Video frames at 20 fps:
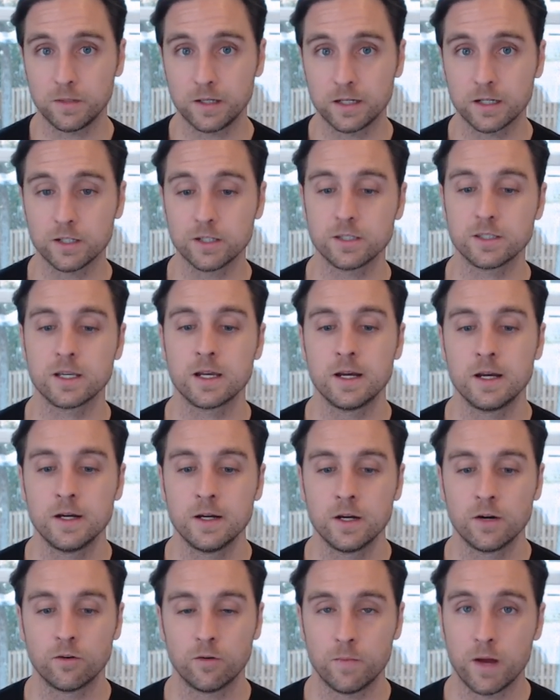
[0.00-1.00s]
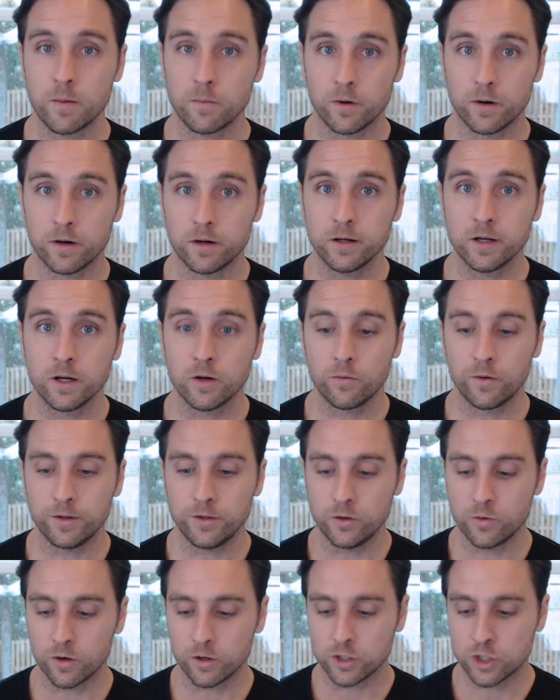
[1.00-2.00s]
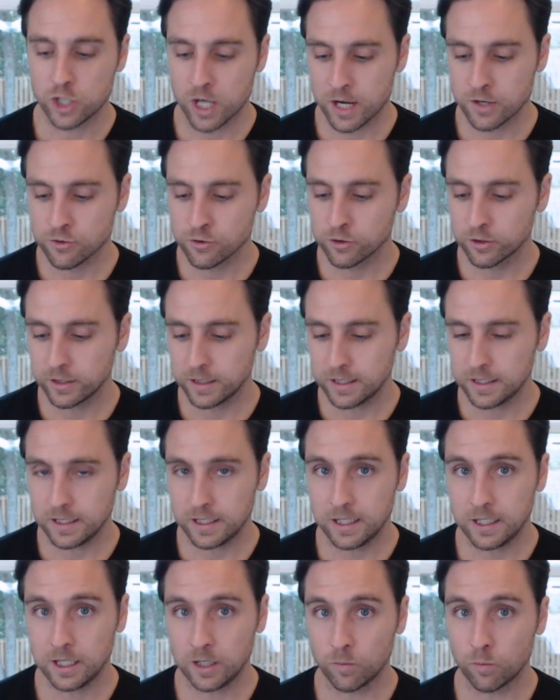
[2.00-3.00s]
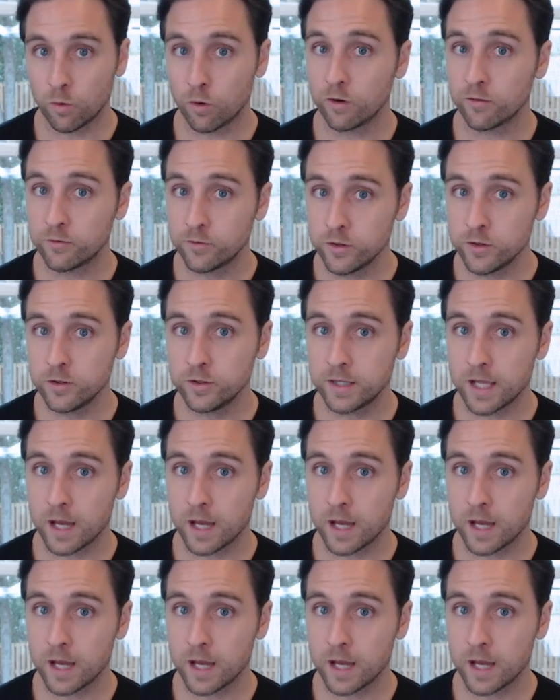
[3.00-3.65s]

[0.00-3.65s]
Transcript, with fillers: Because remember, when you are generally eating more food,